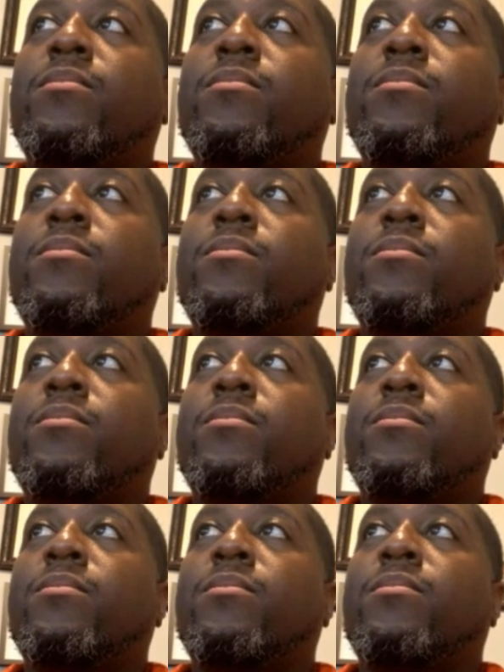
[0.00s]

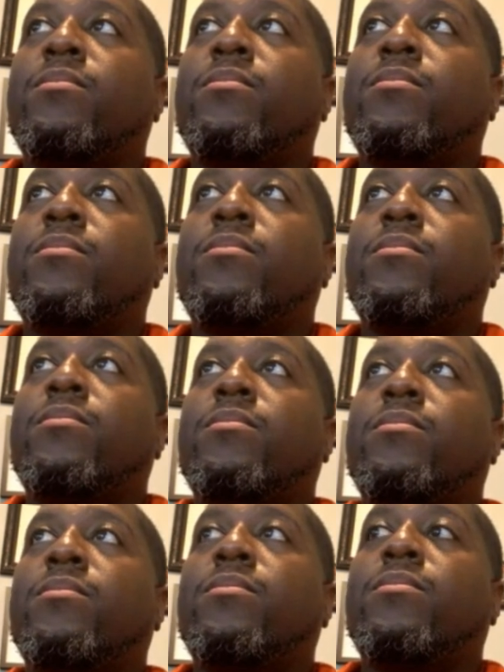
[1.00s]

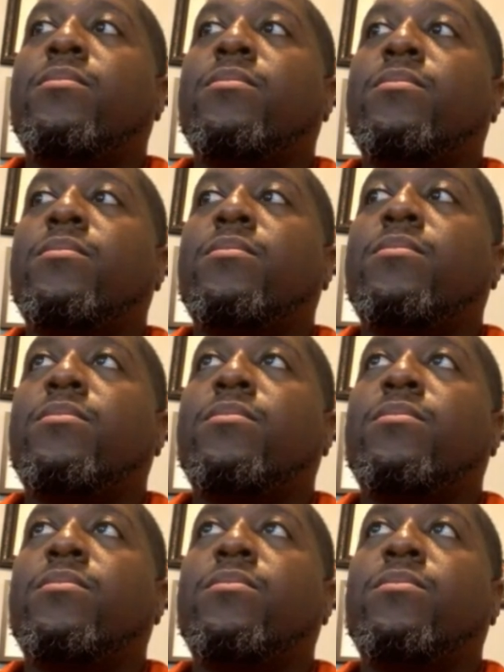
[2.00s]

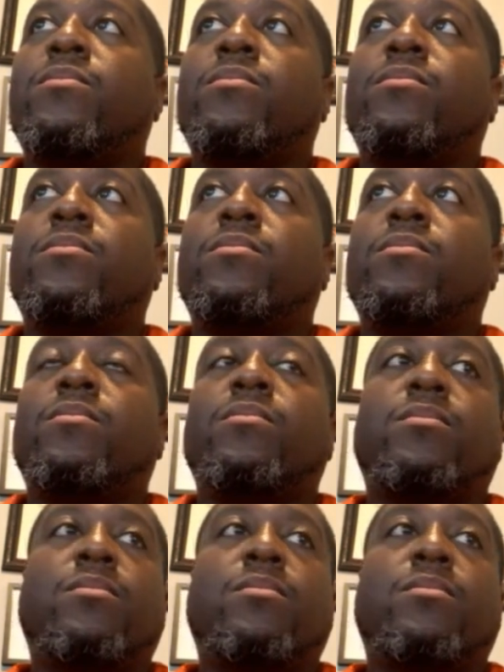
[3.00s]
[no speech]